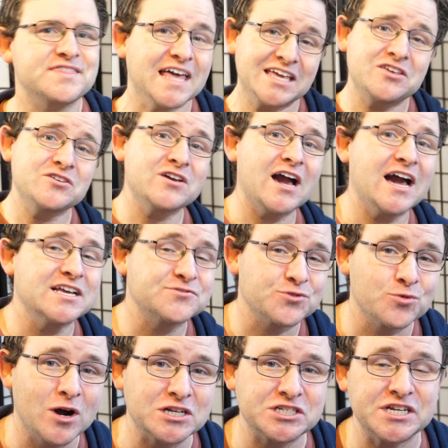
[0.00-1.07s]
Thank you guys for
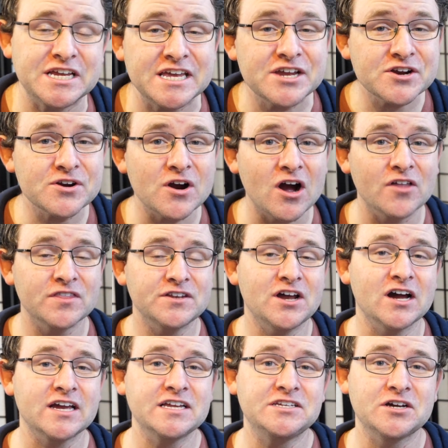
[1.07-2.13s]
watching here on the
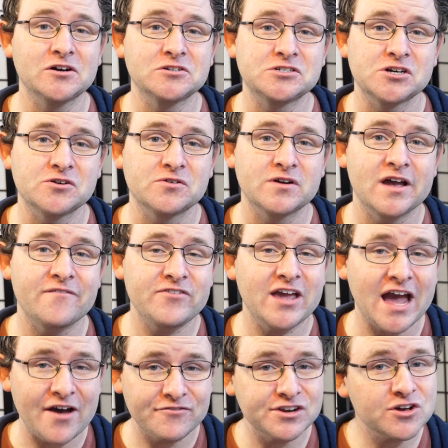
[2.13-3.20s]
Doggie Dojo. If you
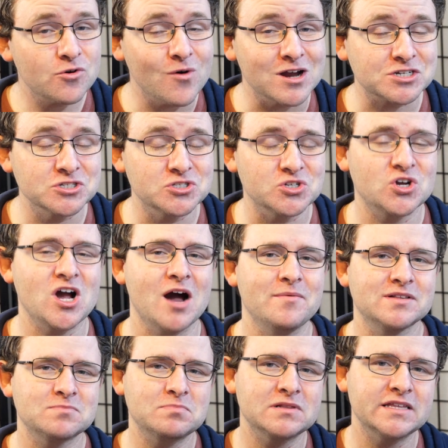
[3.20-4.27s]
have any questions or
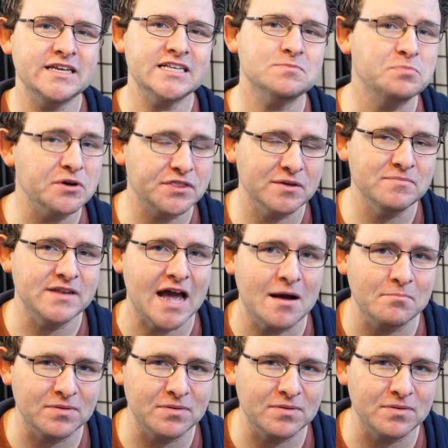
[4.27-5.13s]
comments, please put them down